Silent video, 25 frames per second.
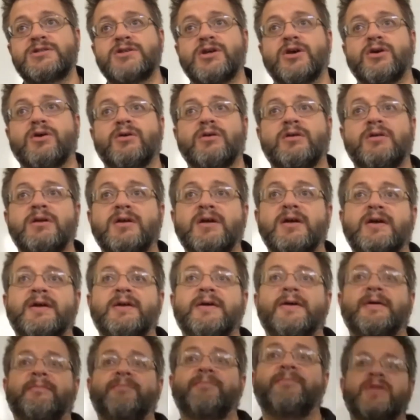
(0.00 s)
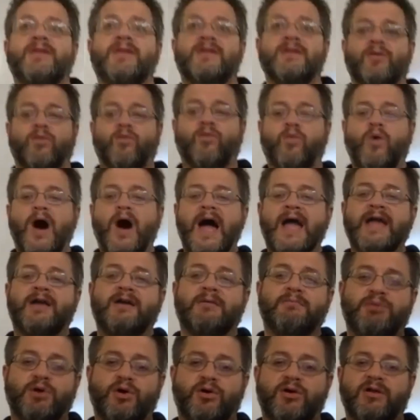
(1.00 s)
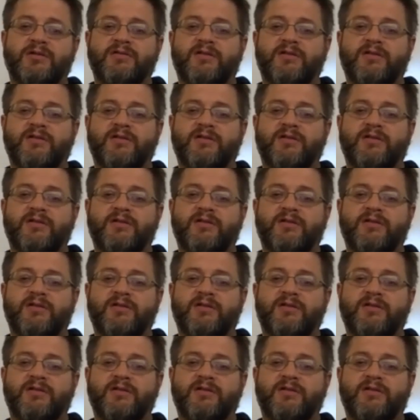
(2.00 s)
So the y component